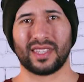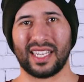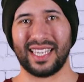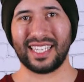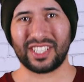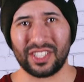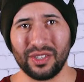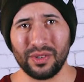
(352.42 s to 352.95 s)
The
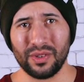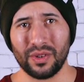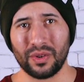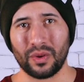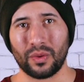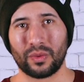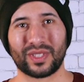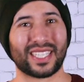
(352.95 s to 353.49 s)
issue
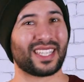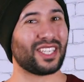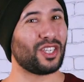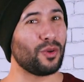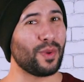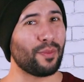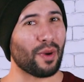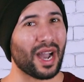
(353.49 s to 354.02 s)
was that the
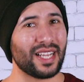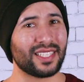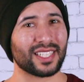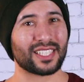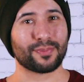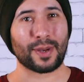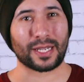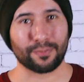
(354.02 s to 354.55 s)
human minds
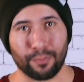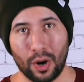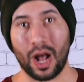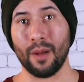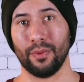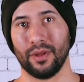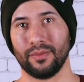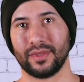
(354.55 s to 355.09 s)
expect
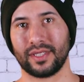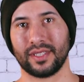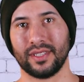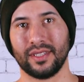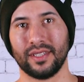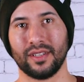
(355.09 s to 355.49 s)
problems.